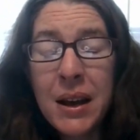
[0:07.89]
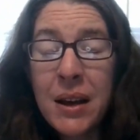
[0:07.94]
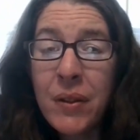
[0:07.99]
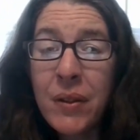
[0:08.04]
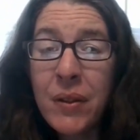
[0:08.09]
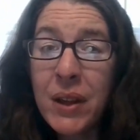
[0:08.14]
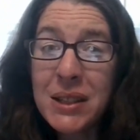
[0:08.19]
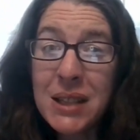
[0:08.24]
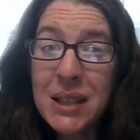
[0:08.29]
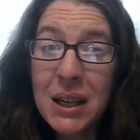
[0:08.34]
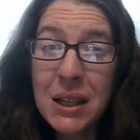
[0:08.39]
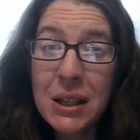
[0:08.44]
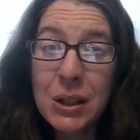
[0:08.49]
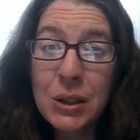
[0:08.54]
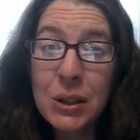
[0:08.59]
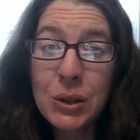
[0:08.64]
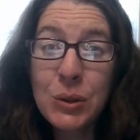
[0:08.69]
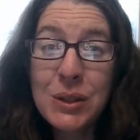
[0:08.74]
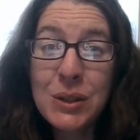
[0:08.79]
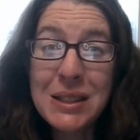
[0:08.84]
that's going to
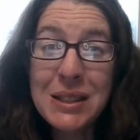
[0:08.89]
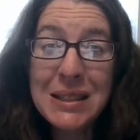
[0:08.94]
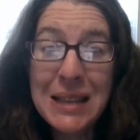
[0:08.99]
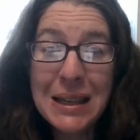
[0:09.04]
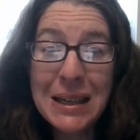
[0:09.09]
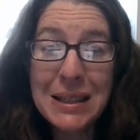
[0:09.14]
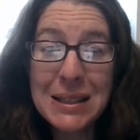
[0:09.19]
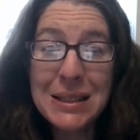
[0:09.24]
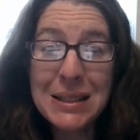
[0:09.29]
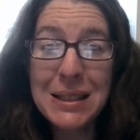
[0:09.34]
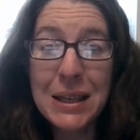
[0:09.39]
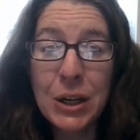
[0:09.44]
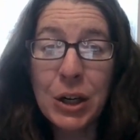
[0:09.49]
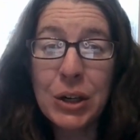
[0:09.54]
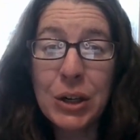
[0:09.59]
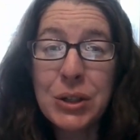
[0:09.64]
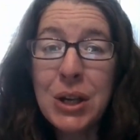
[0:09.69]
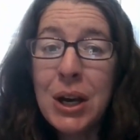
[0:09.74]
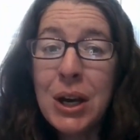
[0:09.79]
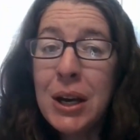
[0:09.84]
include 6
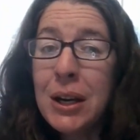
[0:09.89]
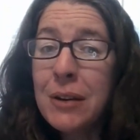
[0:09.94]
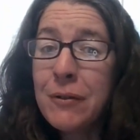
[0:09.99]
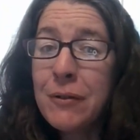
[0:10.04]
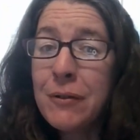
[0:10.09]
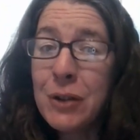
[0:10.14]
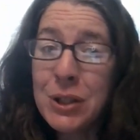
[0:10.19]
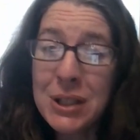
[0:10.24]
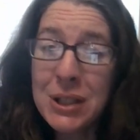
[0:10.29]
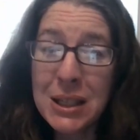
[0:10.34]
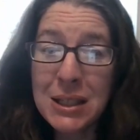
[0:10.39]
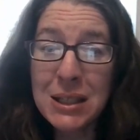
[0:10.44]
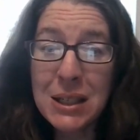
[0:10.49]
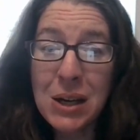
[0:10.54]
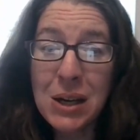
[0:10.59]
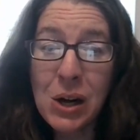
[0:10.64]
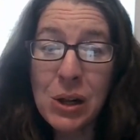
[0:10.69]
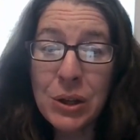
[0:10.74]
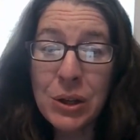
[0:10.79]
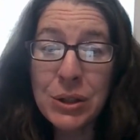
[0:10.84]
dinners for
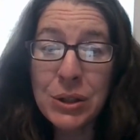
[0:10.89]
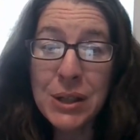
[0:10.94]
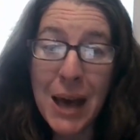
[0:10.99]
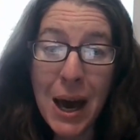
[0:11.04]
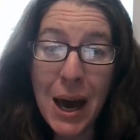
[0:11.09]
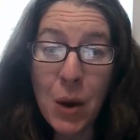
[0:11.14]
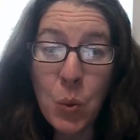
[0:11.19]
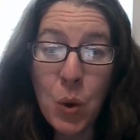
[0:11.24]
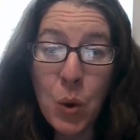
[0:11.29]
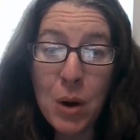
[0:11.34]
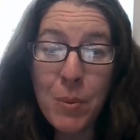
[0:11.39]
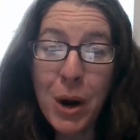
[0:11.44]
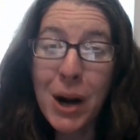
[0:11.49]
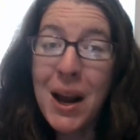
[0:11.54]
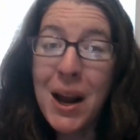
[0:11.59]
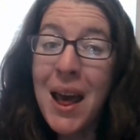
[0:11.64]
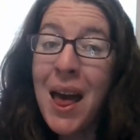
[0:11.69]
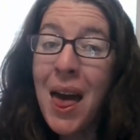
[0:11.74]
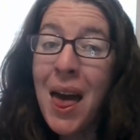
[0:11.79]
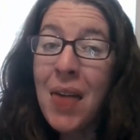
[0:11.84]
$60 at Walmart
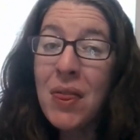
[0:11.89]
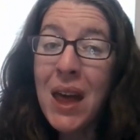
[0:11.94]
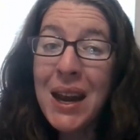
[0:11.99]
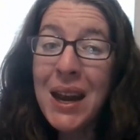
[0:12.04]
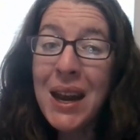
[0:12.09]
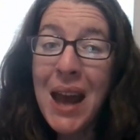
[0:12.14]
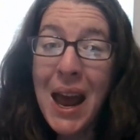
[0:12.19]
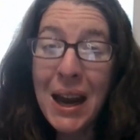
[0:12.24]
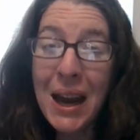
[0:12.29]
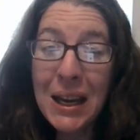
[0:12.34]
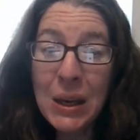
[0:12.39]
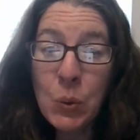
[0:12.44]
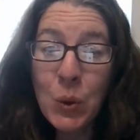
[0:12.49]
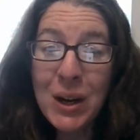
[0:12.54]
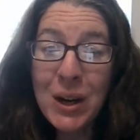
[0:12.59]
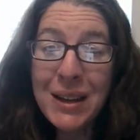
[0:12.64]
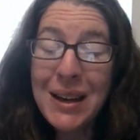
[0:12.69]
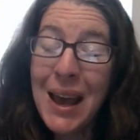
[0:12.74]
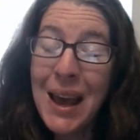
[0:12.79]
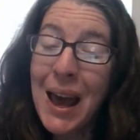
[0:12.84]
that anyone,